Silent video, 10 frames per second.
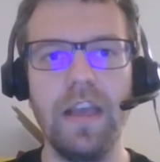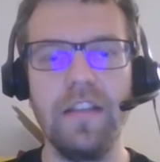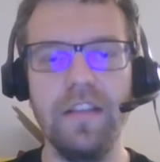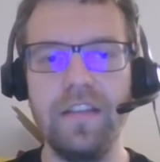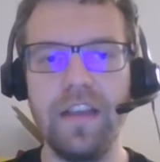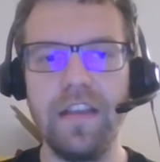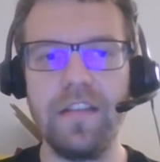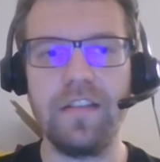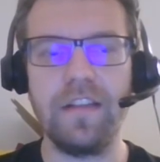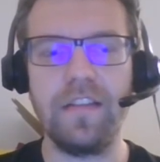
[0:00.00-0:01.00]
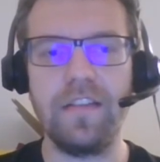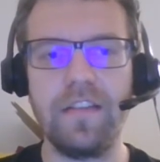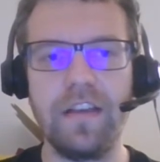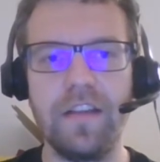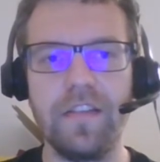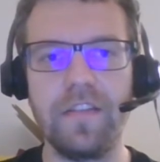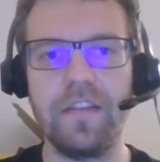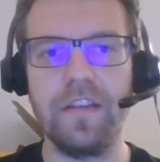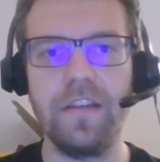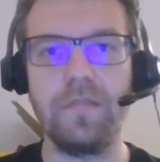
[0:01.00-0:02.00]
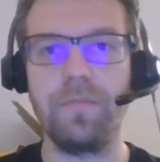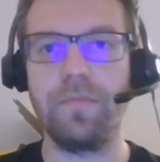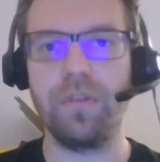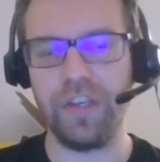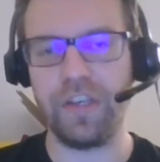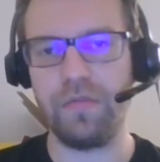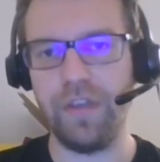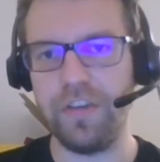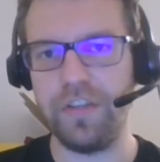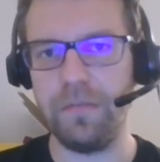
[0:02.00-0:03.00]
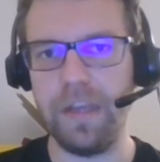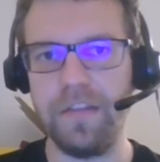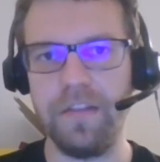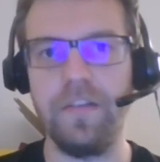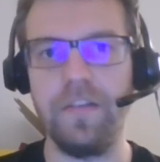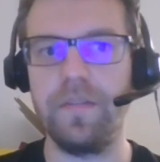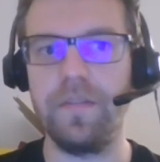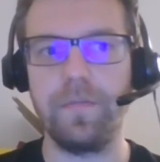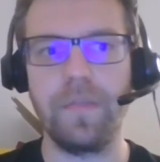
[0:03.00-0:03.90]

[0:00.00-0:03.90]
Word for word: In this case, let's discuss the project creation and maintenance.